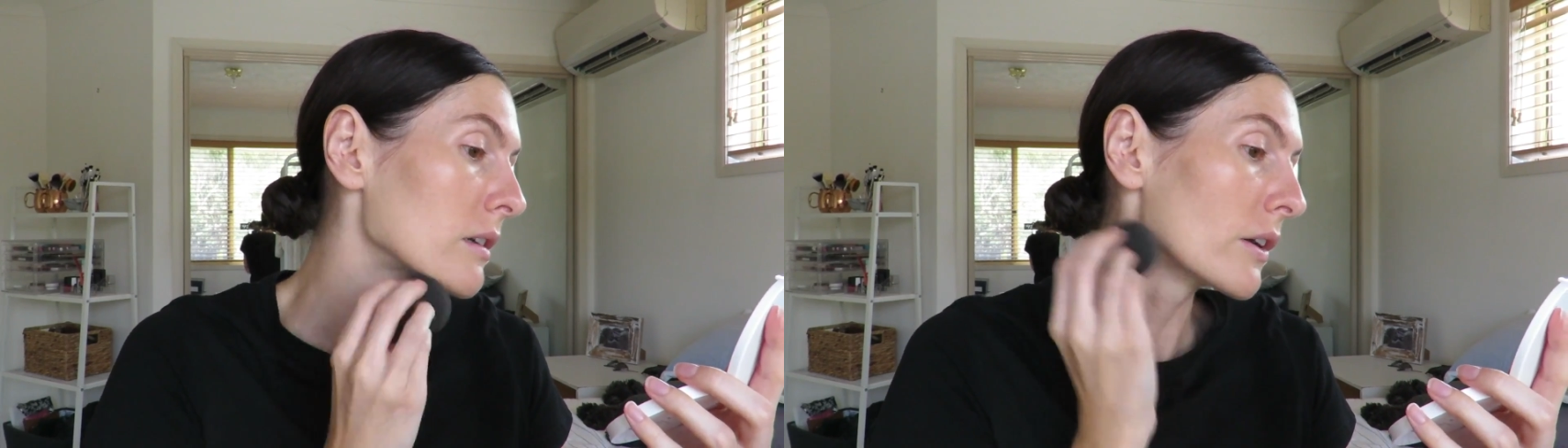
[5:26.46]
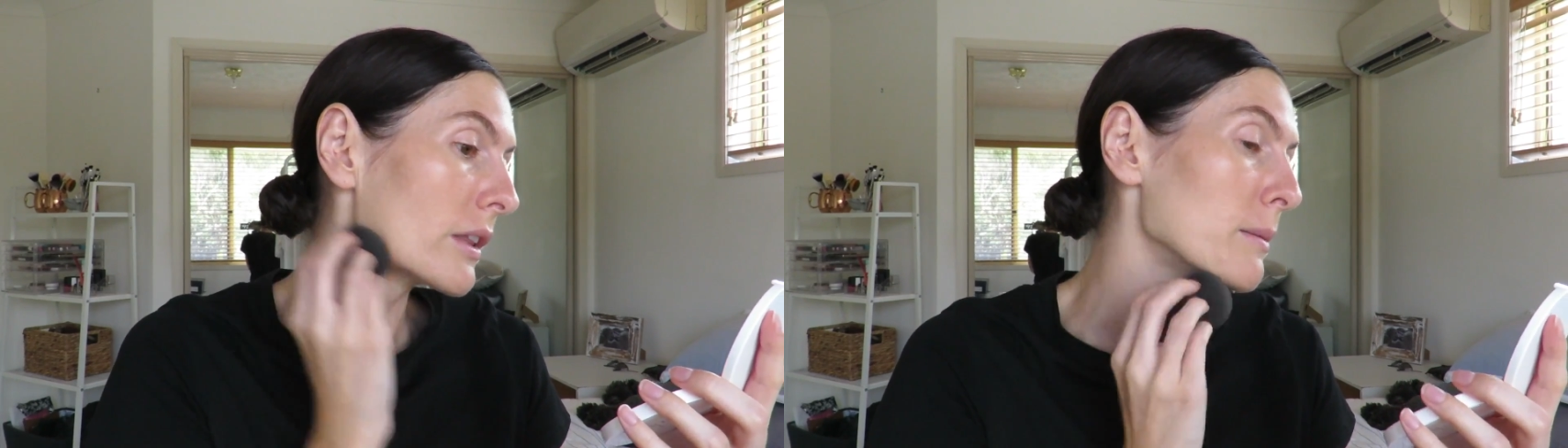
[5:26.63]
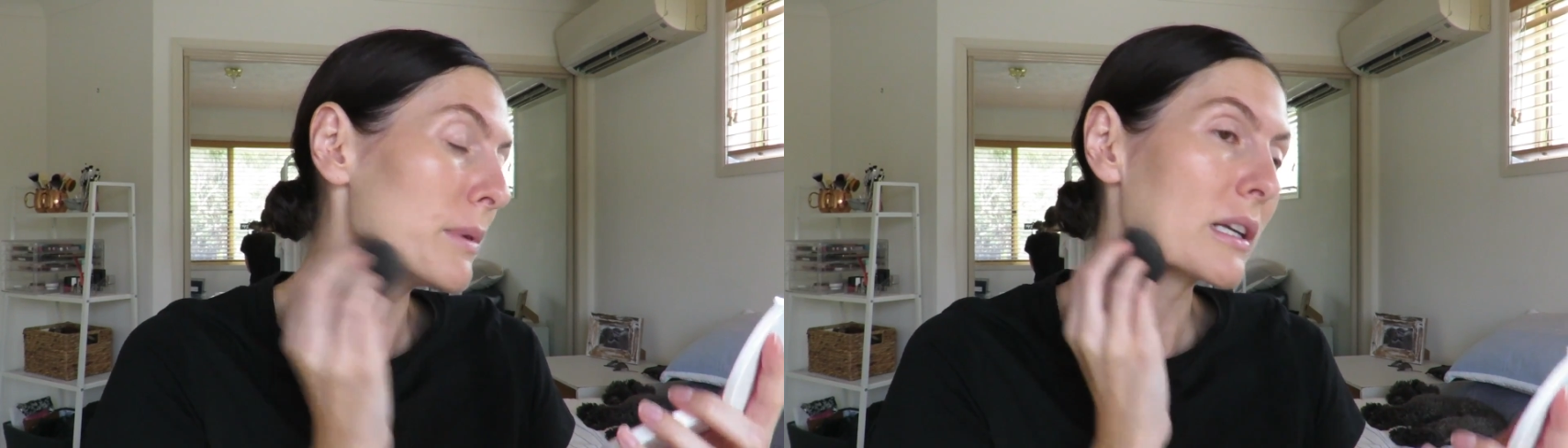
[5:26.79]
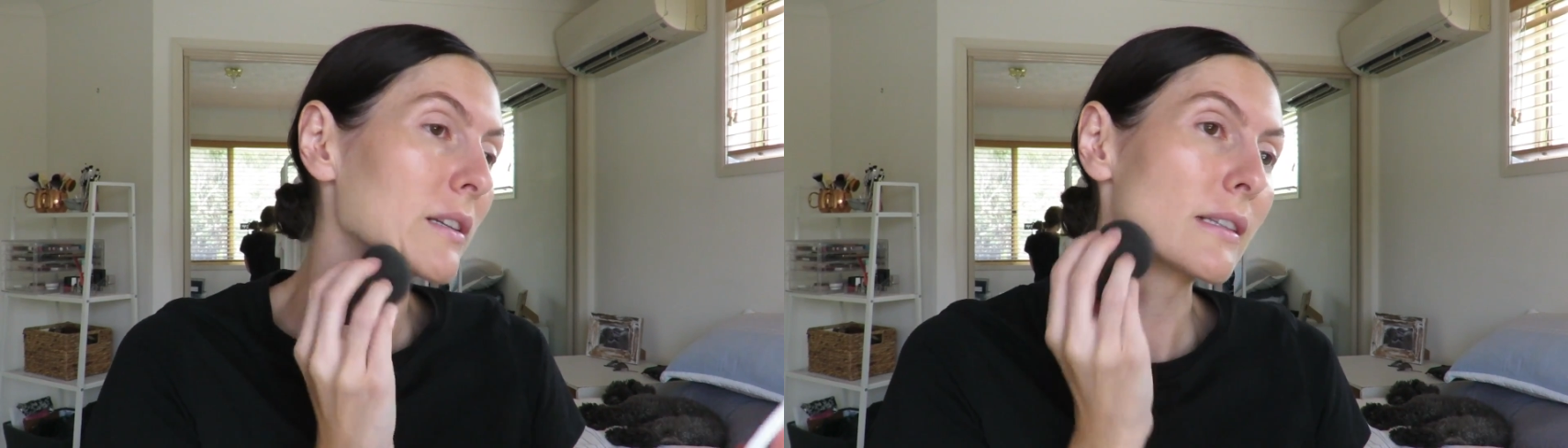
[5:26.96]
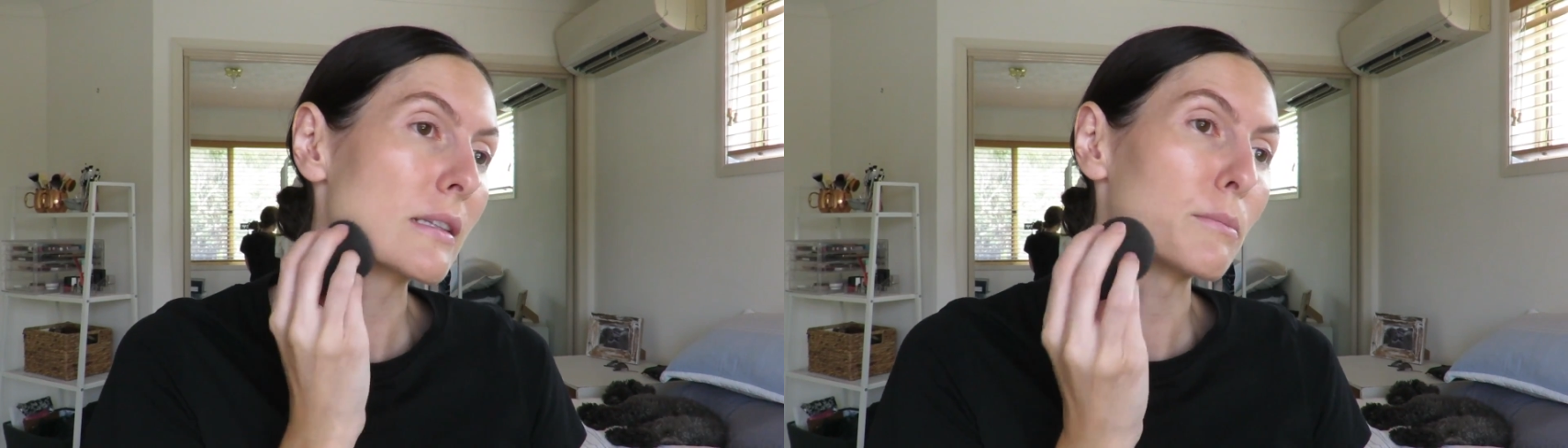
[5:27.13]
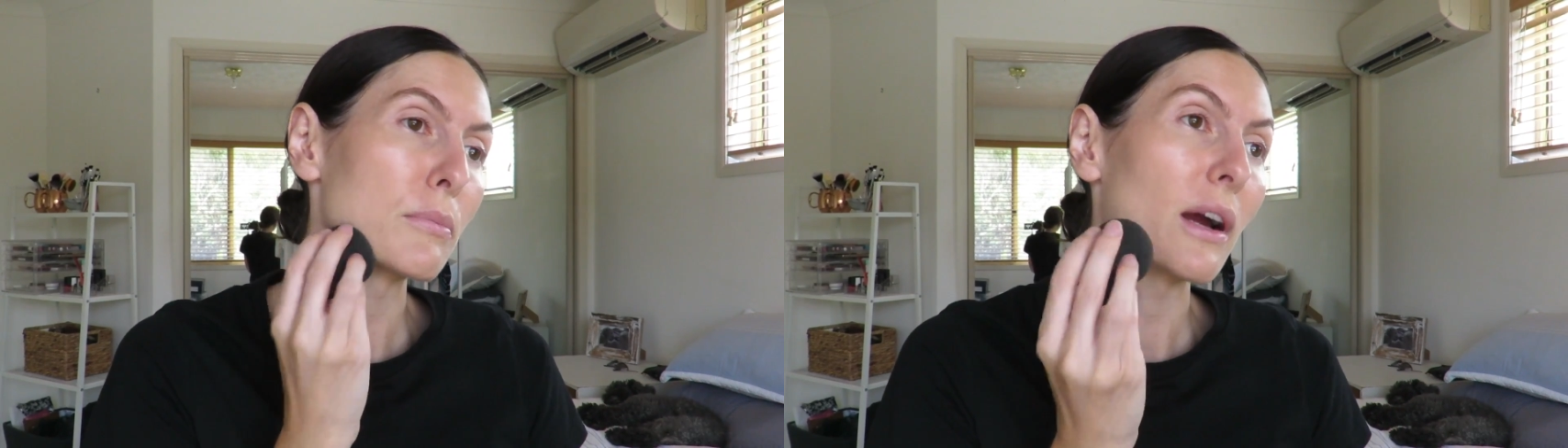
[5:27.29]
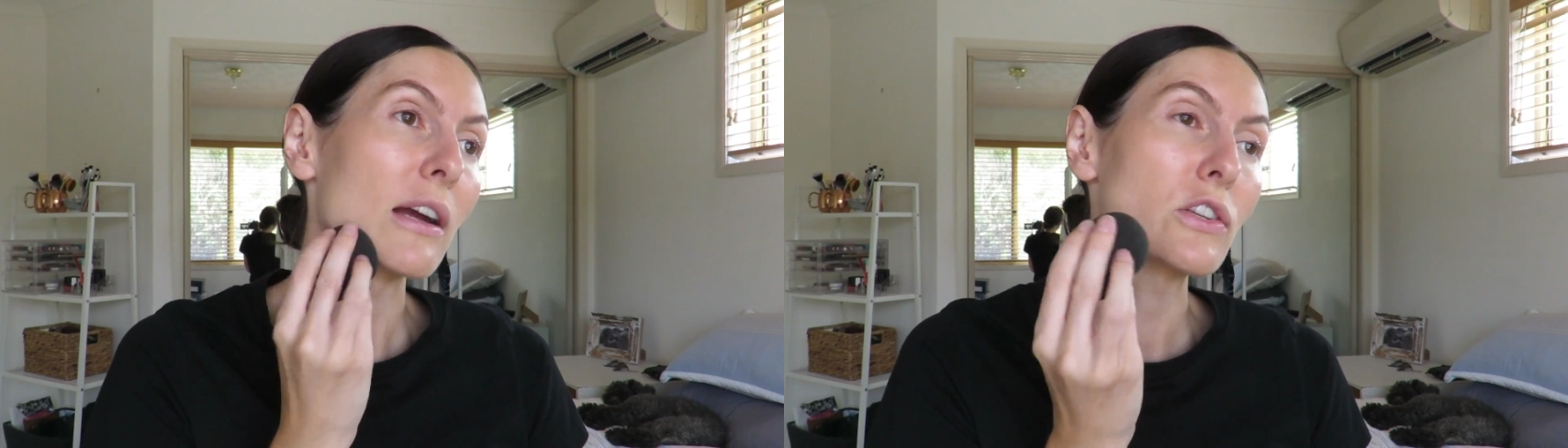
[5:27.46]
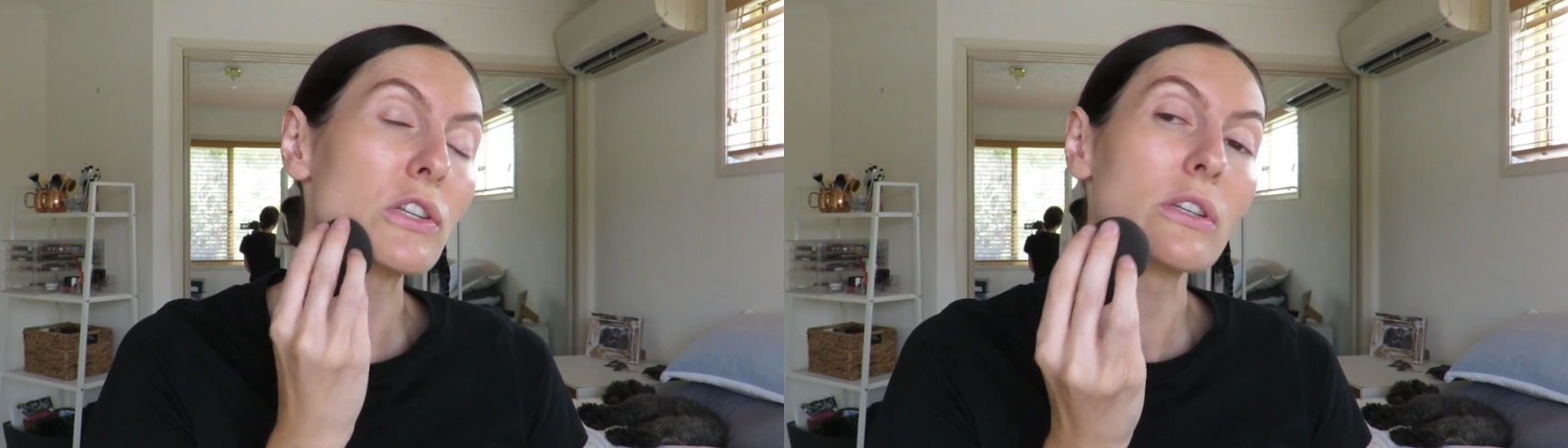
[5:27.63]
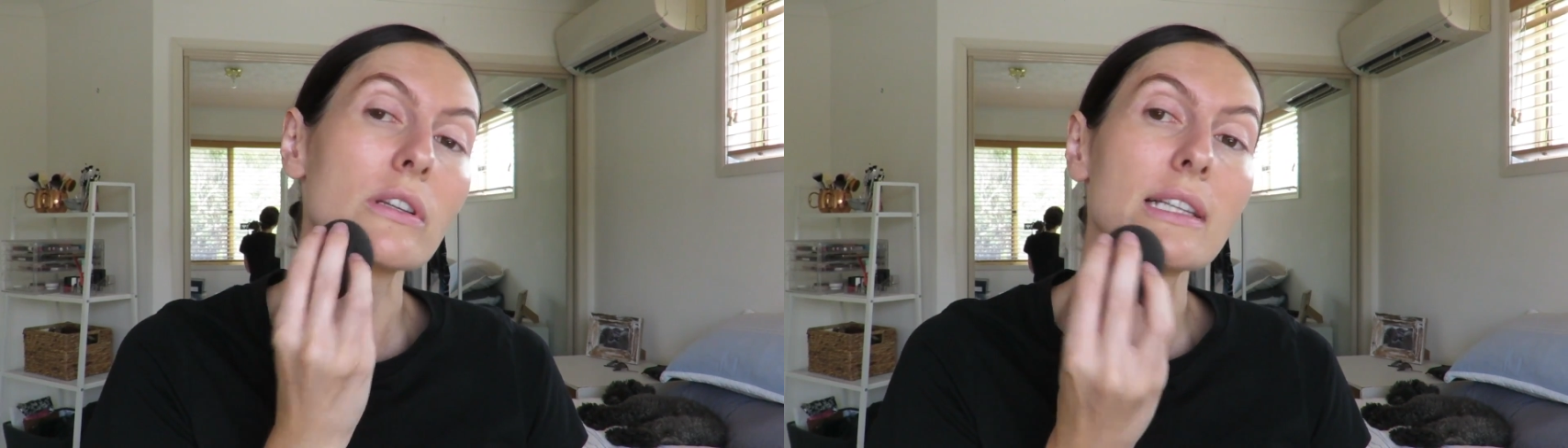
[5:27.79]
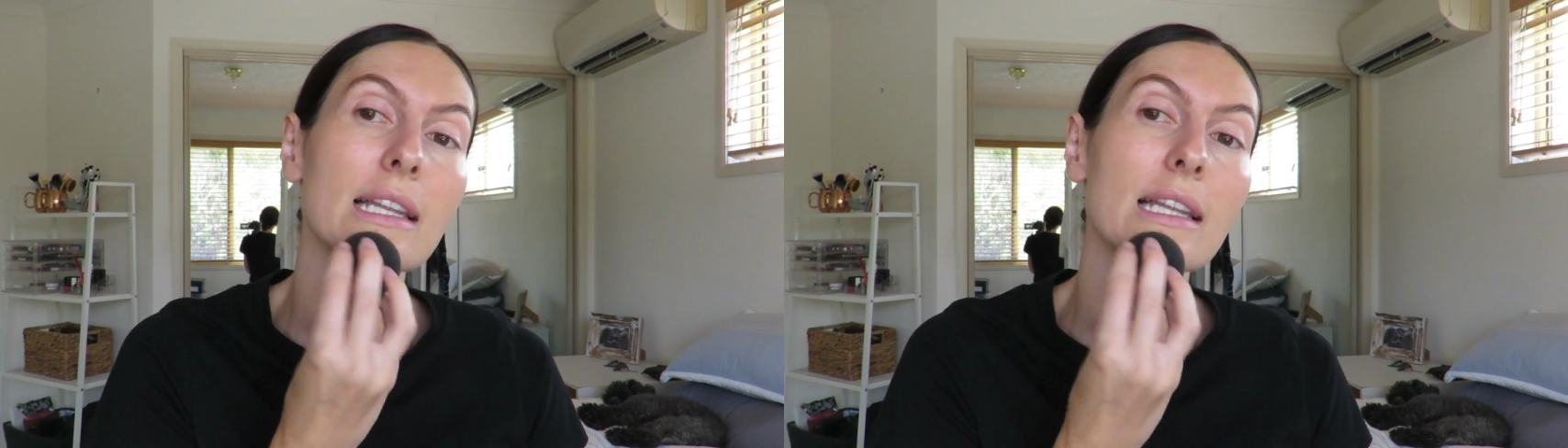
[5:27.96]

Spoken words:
only because the brush